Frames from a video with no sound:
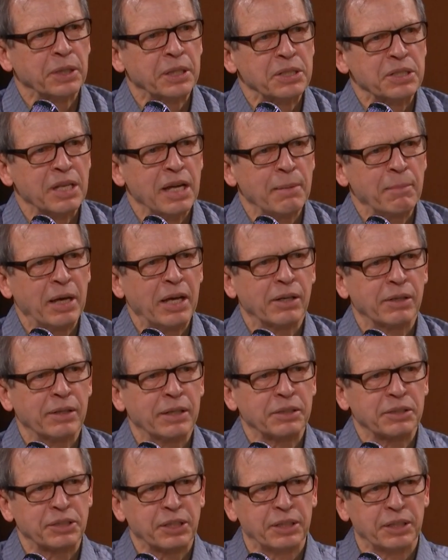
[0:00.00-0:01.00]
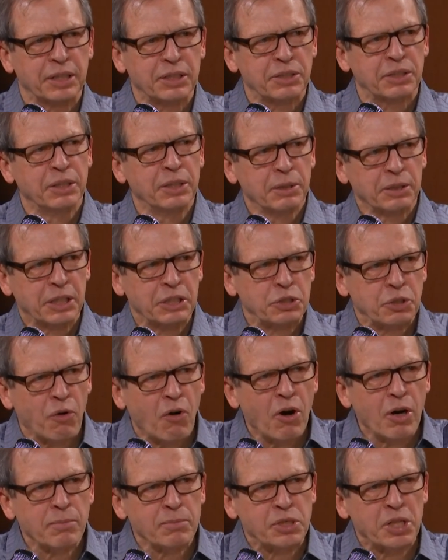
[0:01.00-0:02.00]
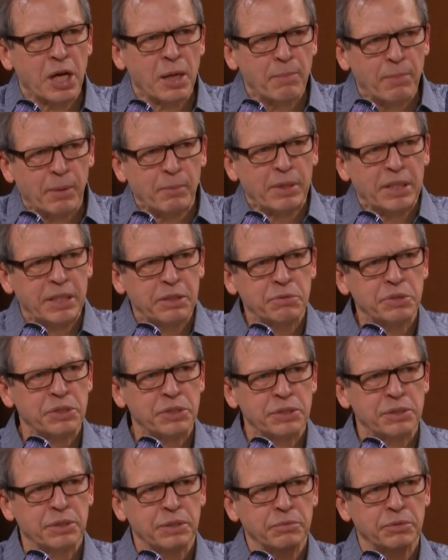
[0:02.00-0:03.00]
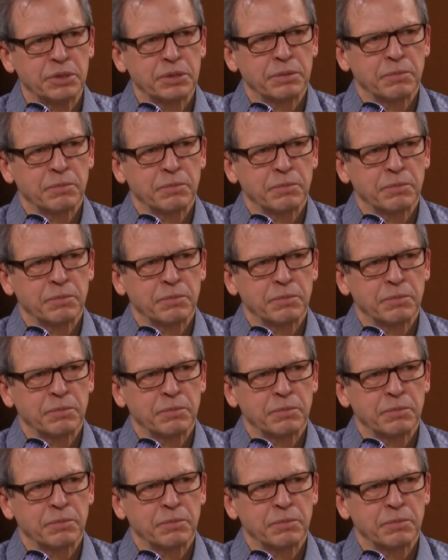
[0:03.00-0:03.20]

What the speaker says: during a timeout. I was saying, get your arms up. I mean, he's